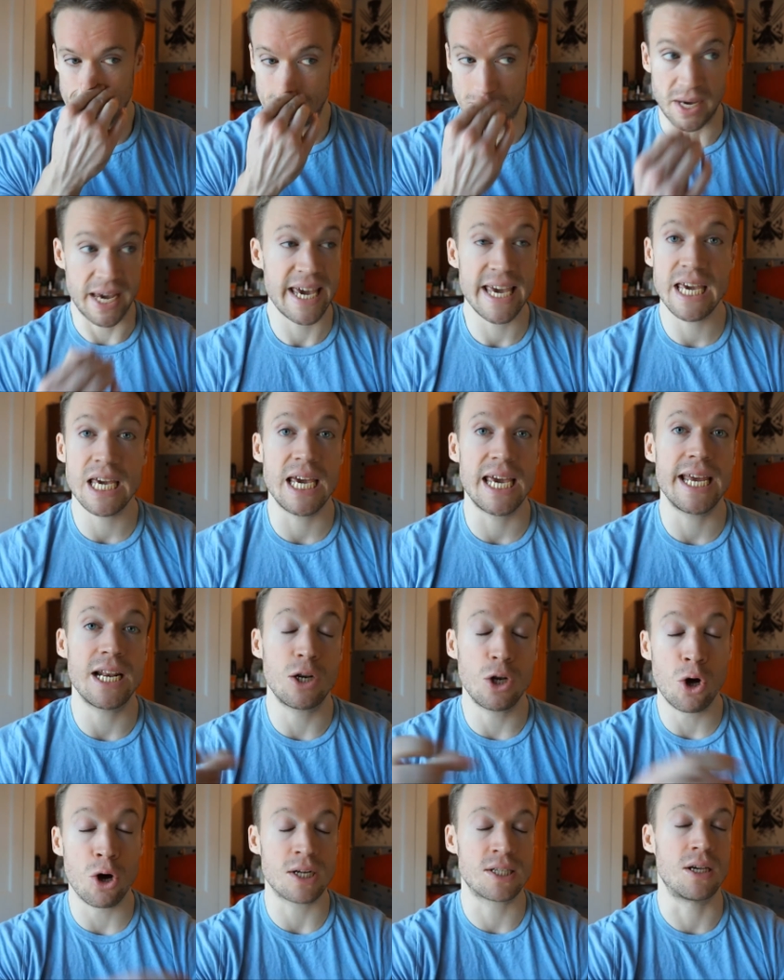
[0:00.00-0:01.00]
But he, he
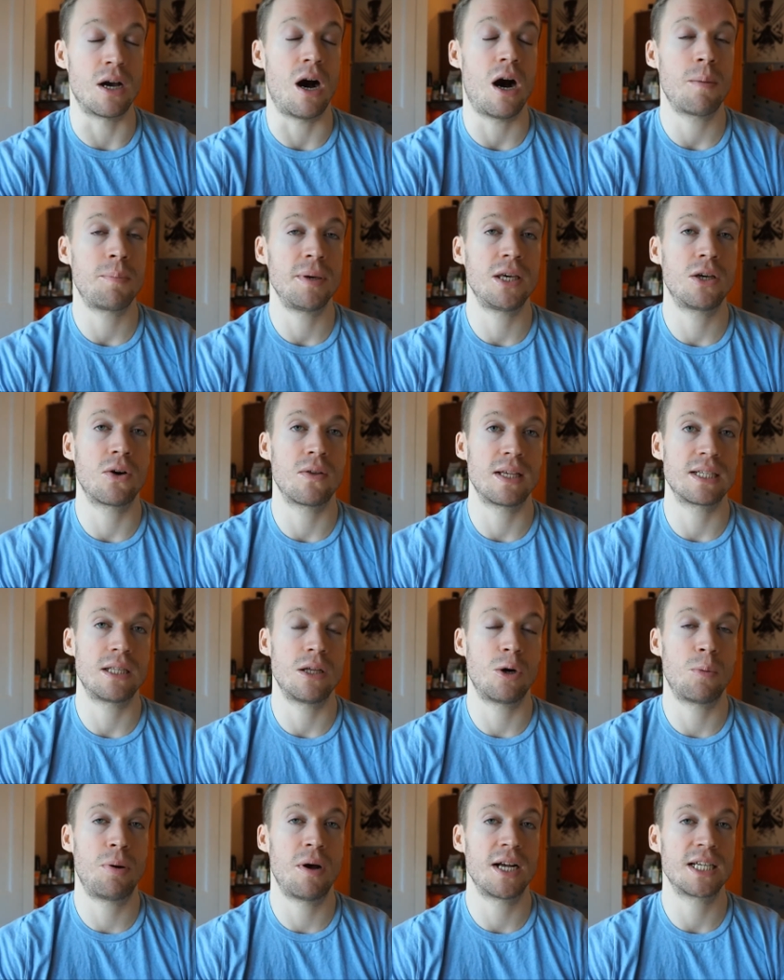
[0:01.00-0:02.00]
locked it up. He got this
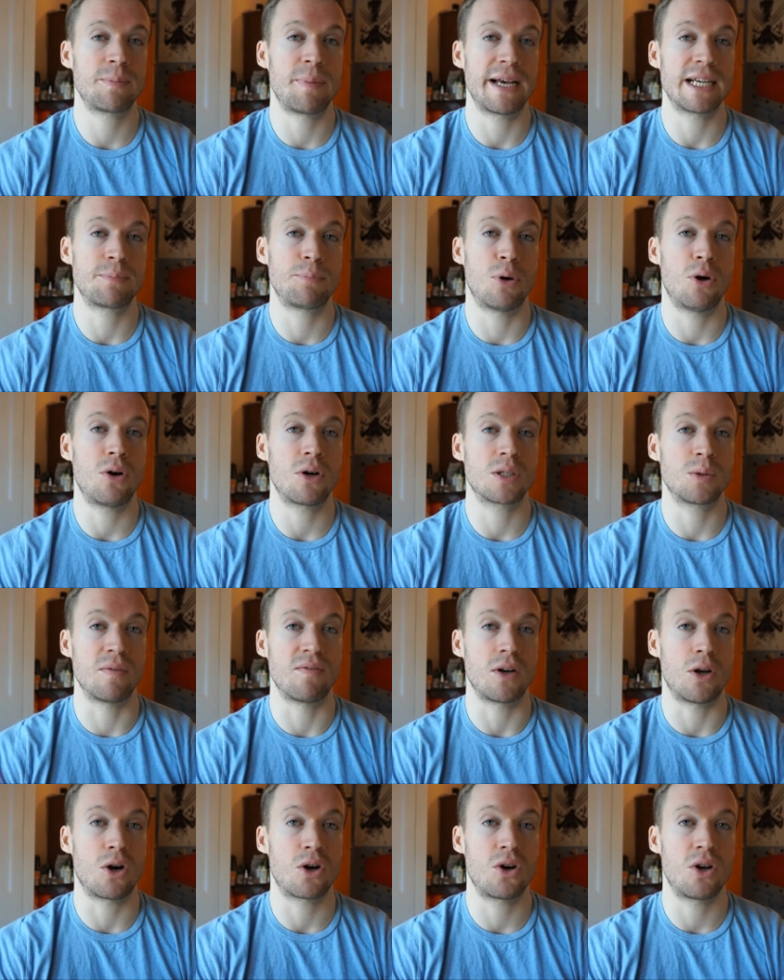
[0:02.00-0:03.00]
little Perspex box with
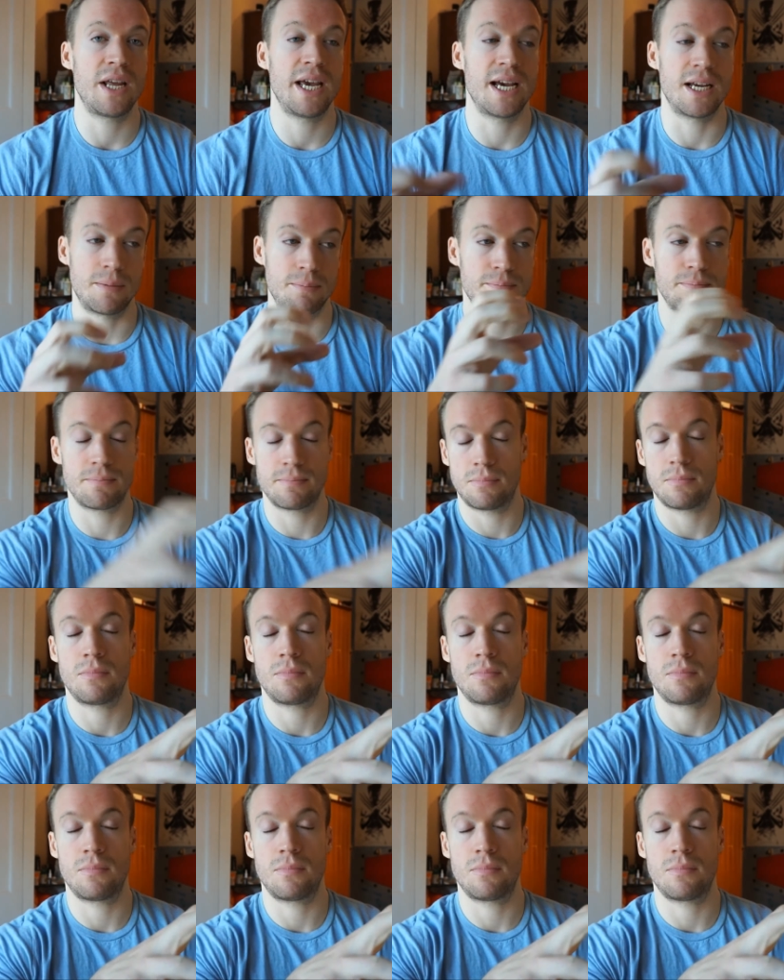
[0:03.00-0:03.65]
a lock on it and